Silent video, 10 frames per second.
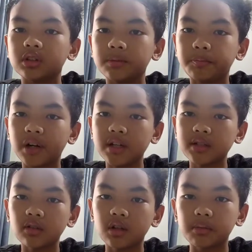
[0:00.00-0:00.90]
the
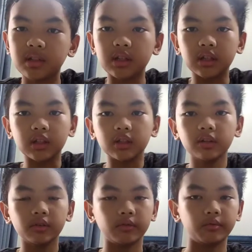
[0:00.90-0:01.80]
price gonna be
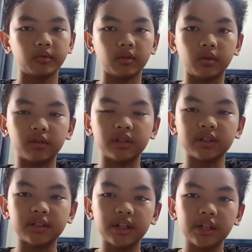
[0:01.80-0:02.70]
here on the
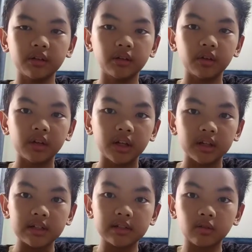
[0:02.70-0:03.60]
screen.
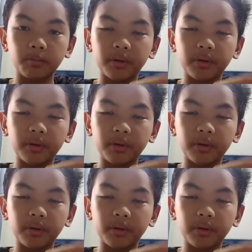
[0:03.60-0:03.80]
Is your